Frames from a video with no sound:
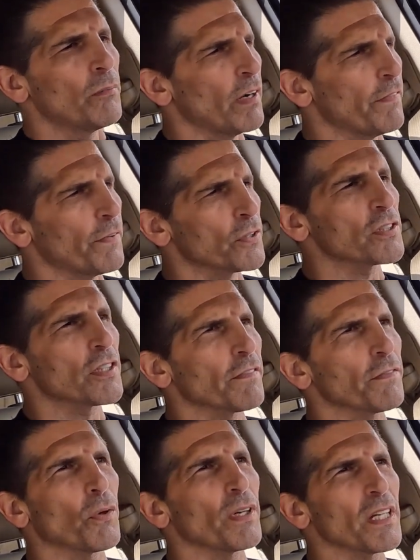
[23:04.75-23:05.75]
My foot's to
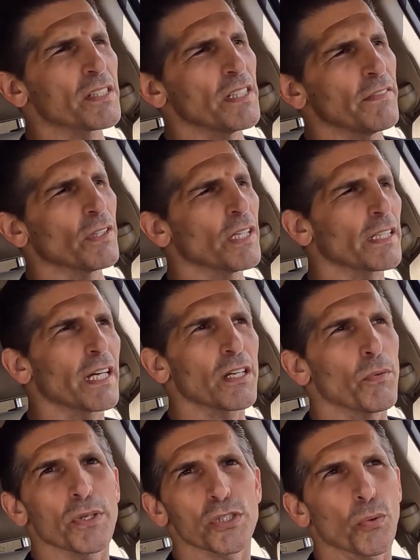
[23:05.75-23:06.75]
the floor. It doesn't even look
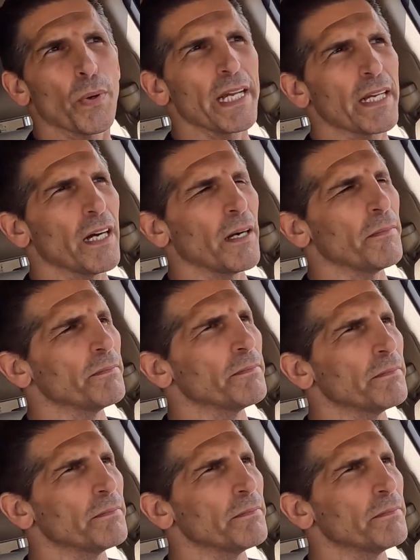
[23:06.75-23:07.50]
like it wants to wake up.